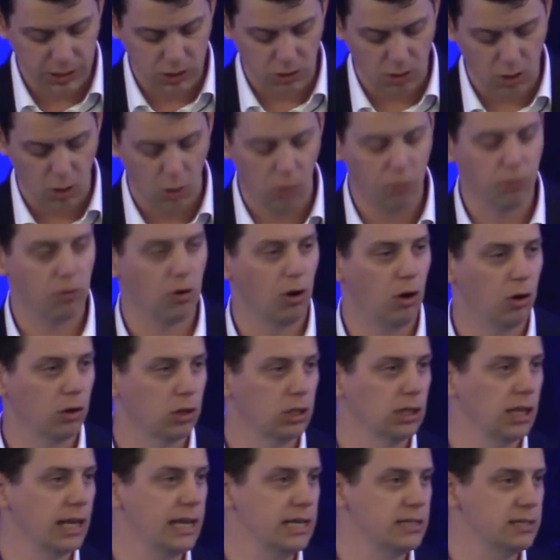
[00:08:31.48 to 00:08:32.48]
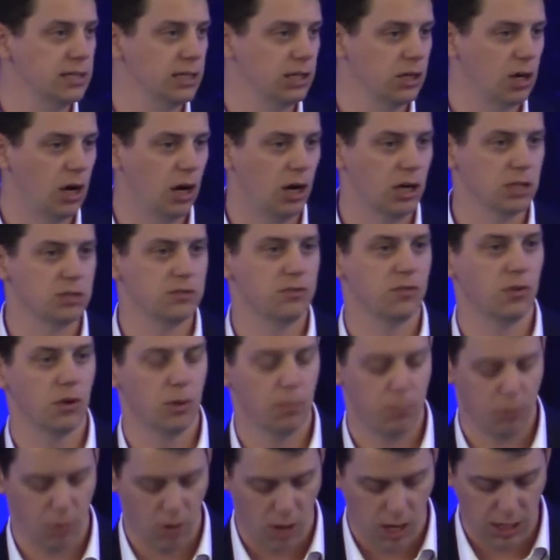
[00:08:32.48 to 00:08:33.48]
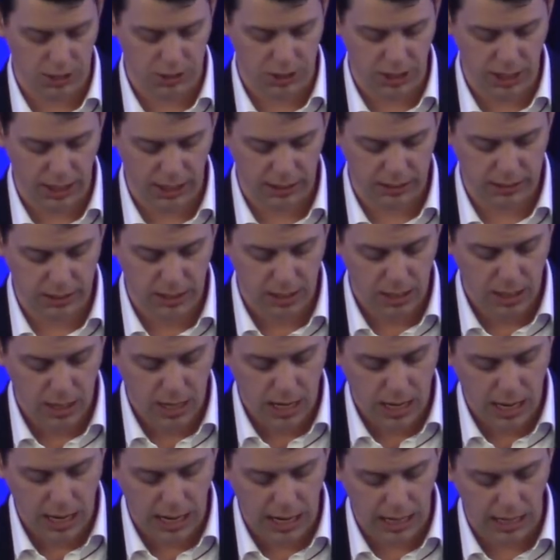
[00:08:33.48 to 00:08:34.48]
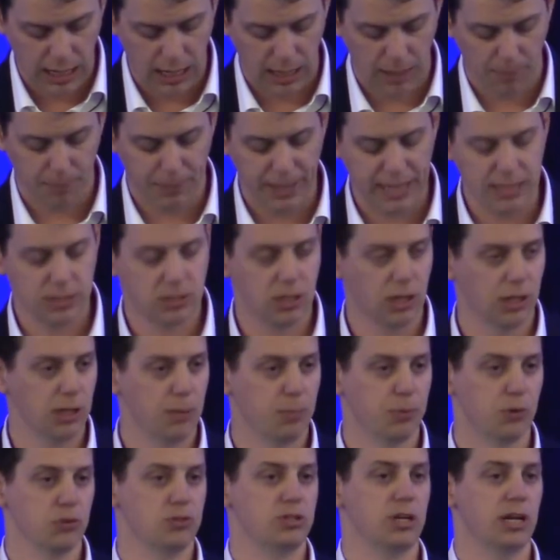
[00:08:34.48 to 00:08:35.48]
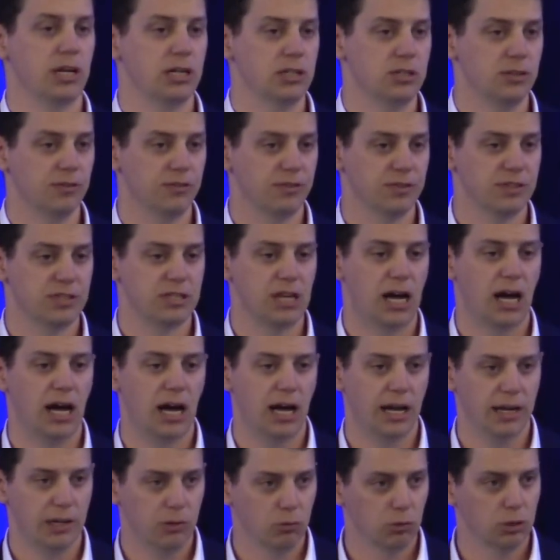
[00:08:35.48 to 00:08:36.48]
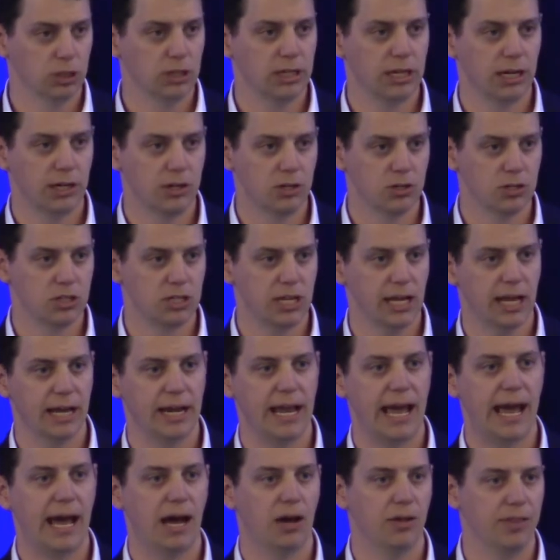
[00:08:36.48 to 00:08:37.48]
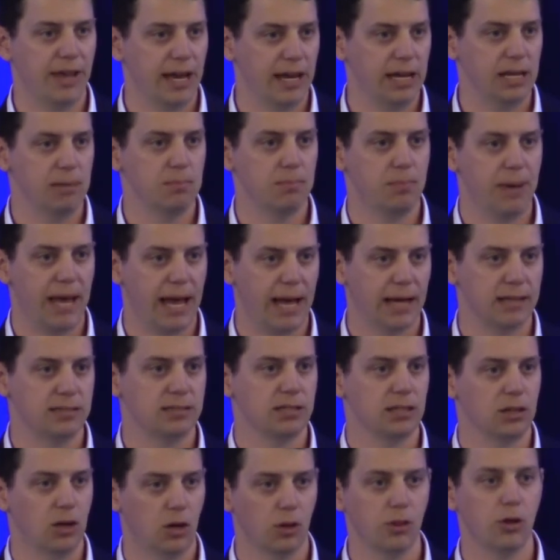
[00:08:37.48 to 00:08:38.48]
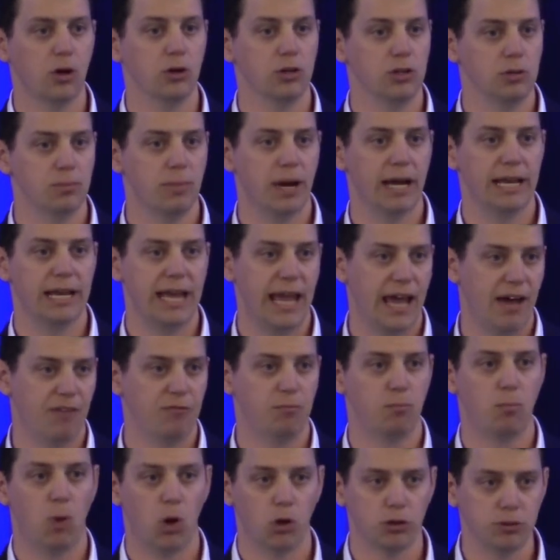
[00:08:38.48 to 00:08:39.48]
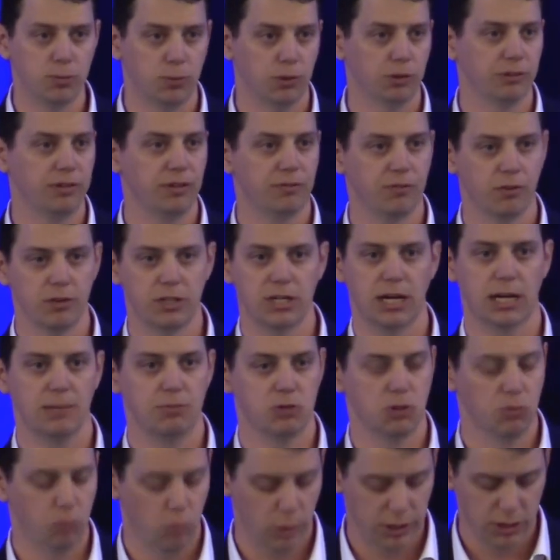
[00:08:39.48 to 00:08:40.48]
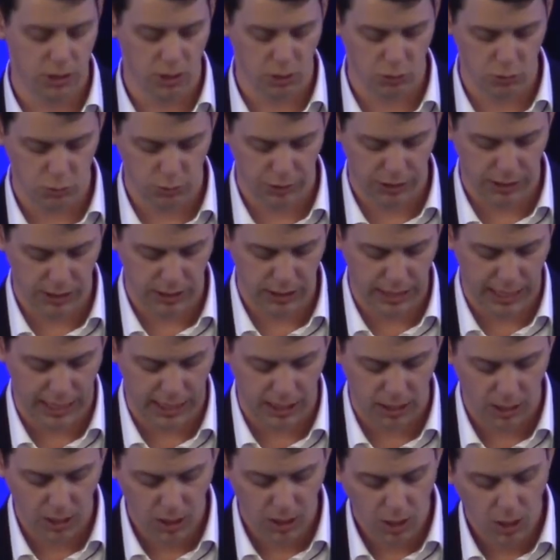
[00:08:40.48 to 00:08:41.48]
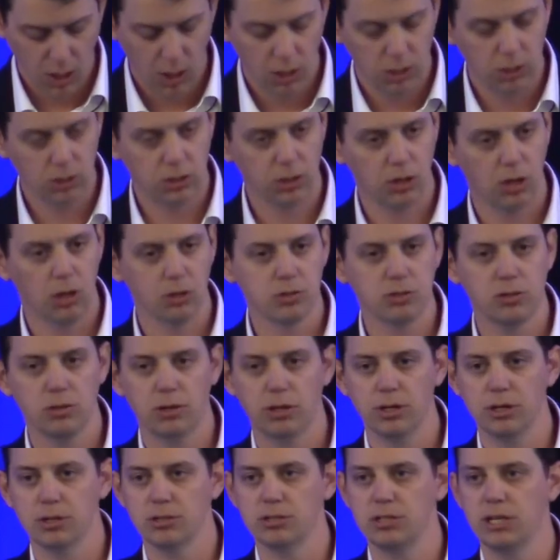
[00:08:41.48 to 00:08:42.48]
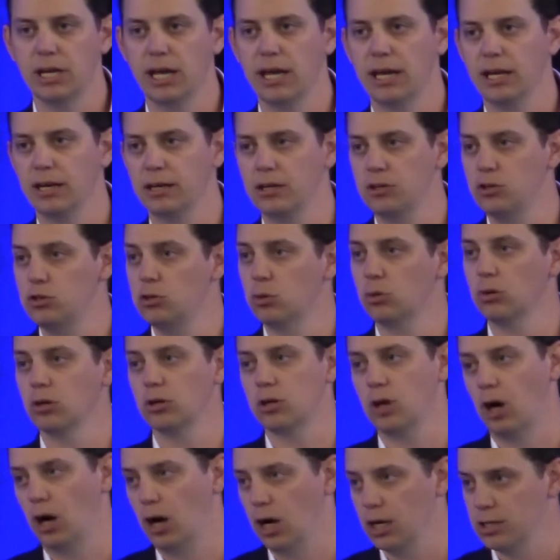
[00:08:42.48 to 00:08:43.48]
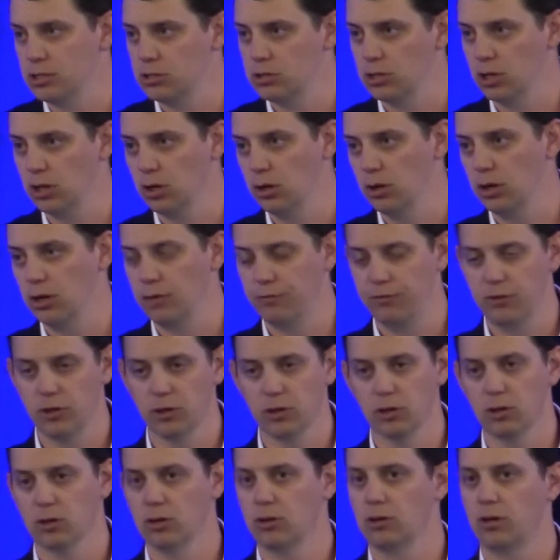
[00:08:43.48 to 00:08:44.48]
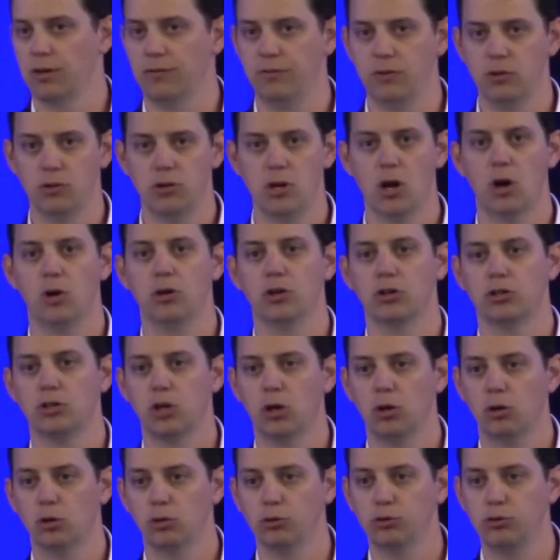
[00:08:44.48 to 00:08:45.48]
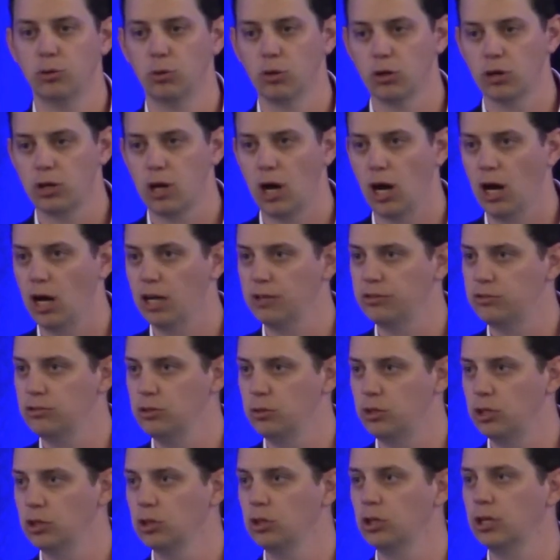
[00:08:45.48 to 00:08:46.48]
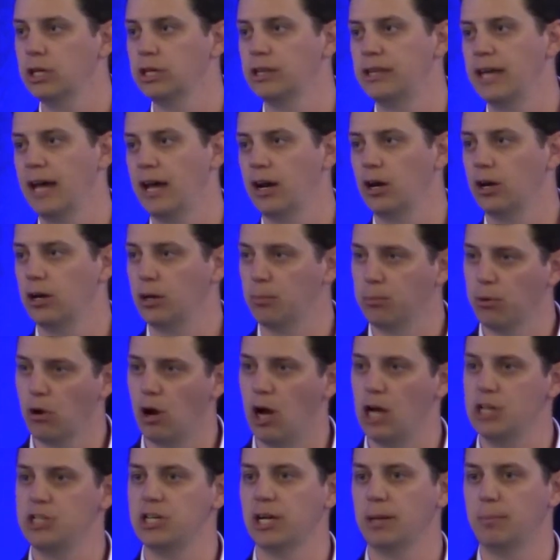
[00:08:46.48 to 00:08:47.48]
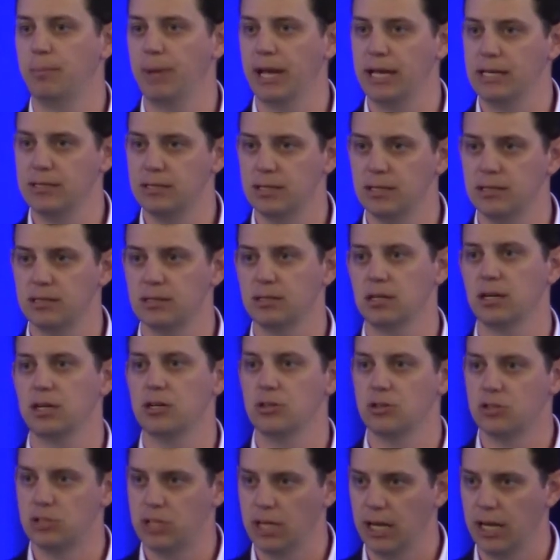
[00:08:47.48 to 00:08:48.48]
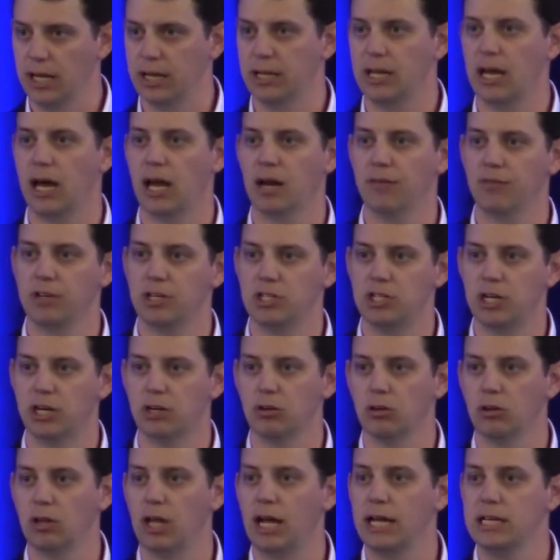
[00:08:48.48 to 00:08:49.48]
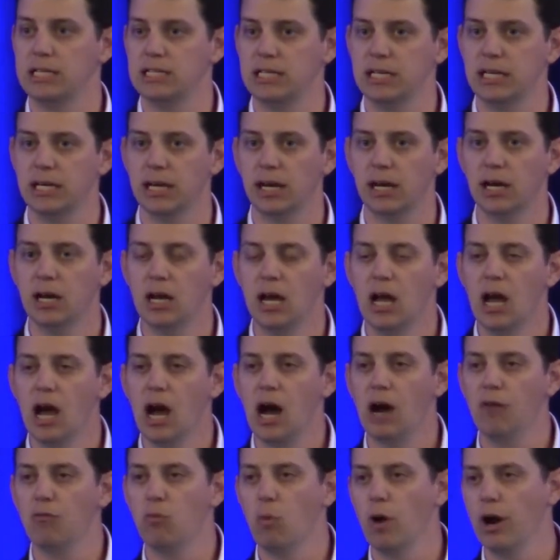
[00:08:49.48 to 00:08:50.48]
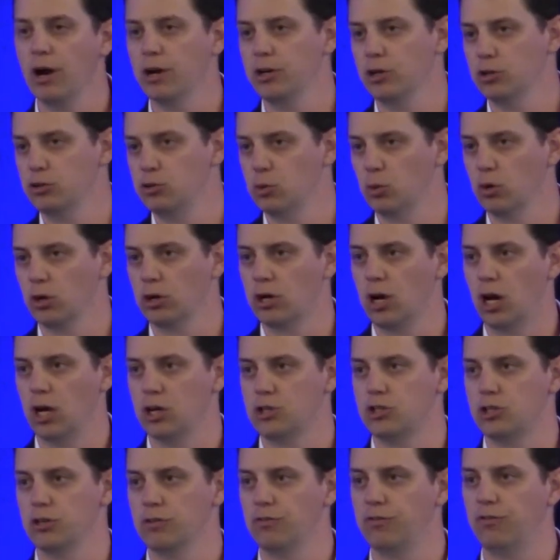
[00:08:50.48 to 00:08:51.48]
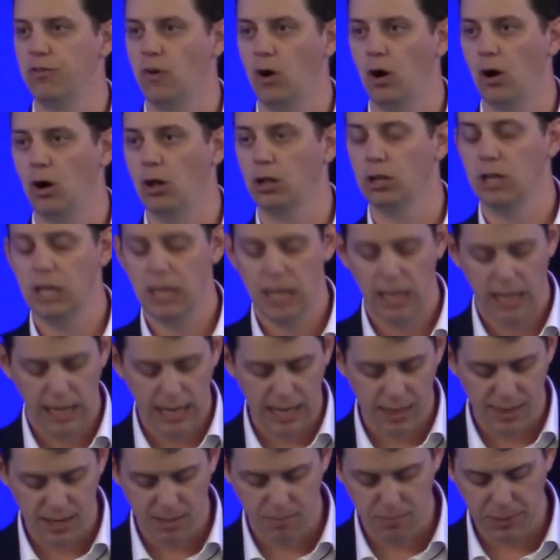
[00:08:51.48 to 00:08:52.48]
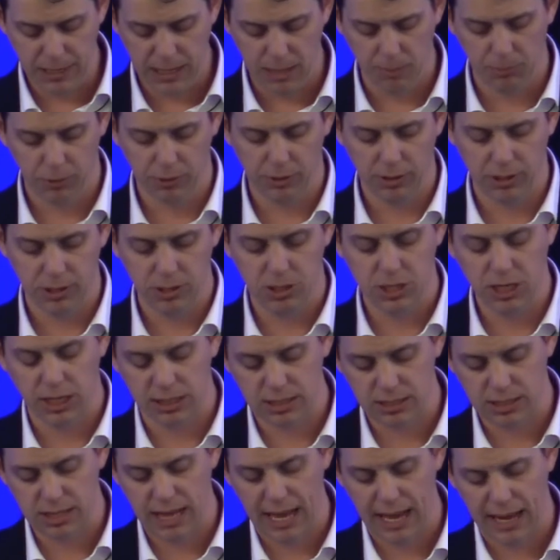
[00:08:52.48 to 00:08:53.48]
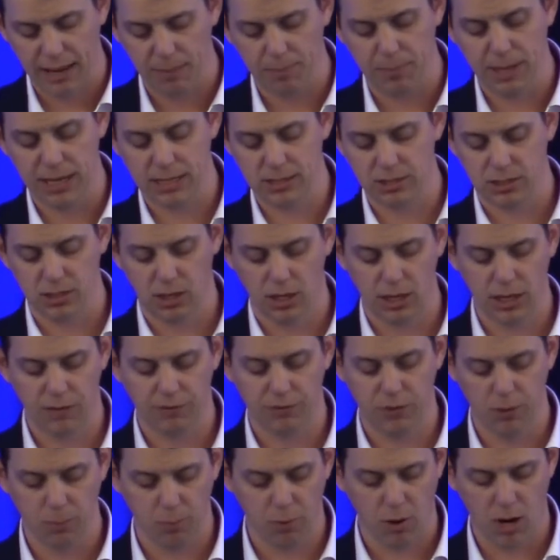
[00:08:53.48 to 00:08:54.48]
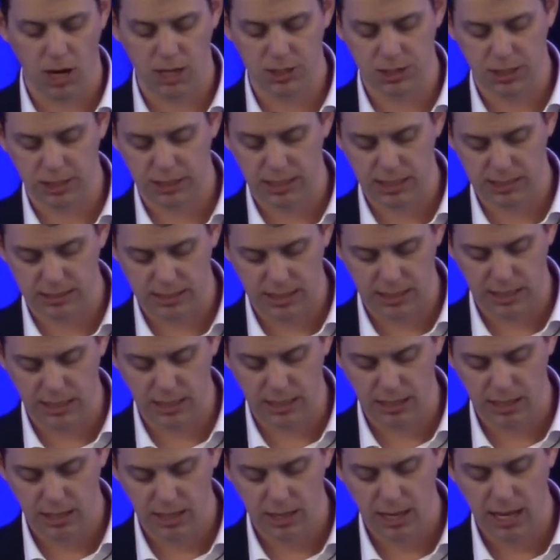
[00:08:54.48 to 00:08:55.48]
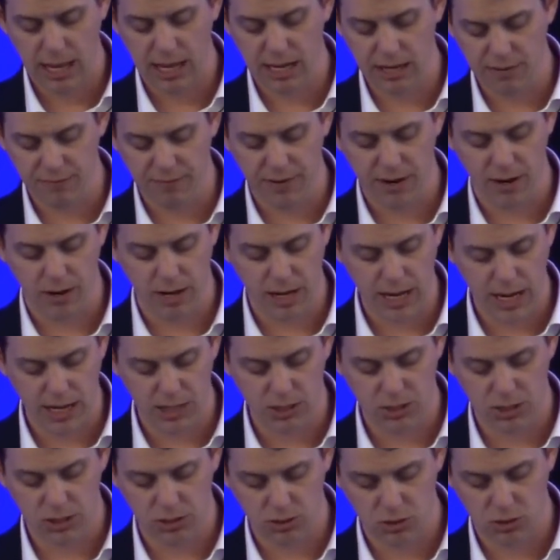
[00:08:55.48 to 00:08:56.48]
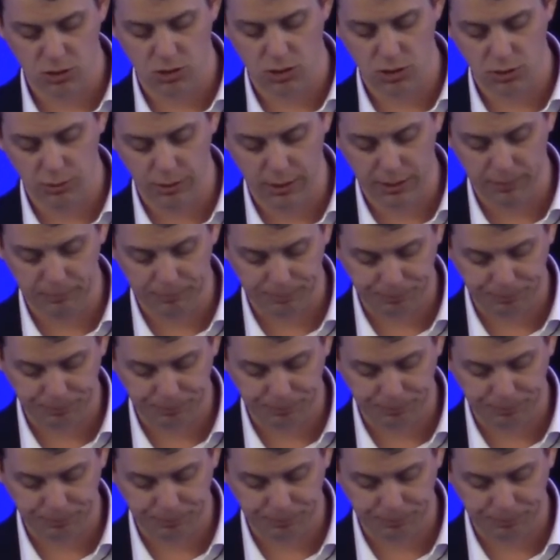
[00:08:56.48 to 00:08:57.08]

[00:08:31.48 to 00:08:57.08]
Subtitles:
your overall glazing cost for a project based on the percentage of facade, and really understand how that impacts it, although you might have multiple different types of windows within that. You can also understand door costs. So if you know your total door costs, you can look at that on a project basis and understand kind of a general idea of where your door cost should fall, and then be able to adjust that based on if your project has any variations to it.